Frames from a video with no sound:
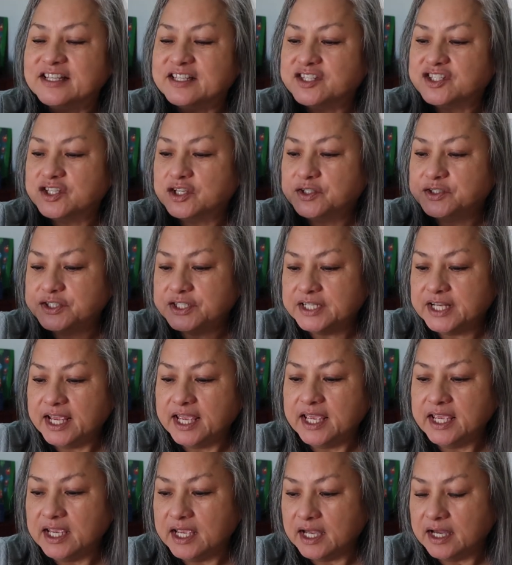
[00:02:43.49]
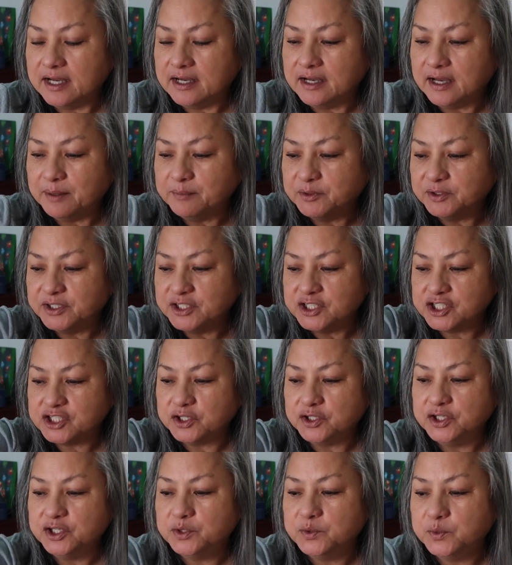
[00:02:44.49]
So today uh, I'm going to
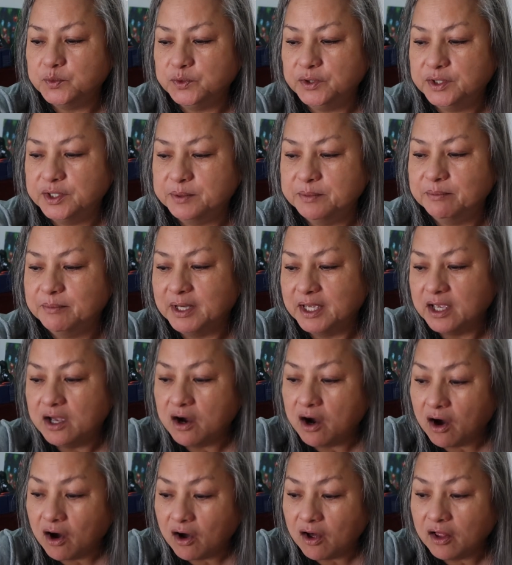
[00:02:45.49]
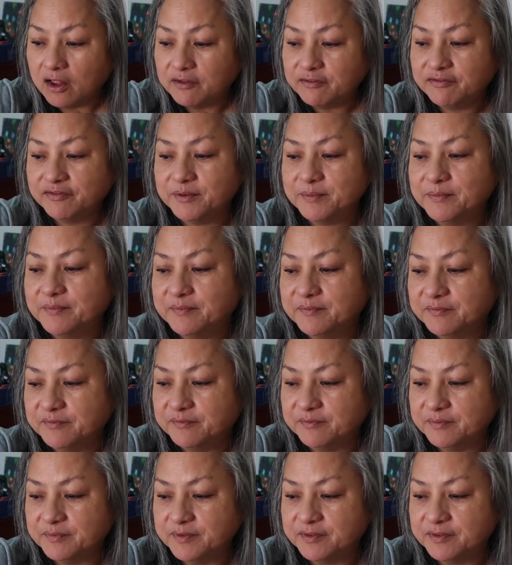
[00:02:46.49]
show you the, my haul from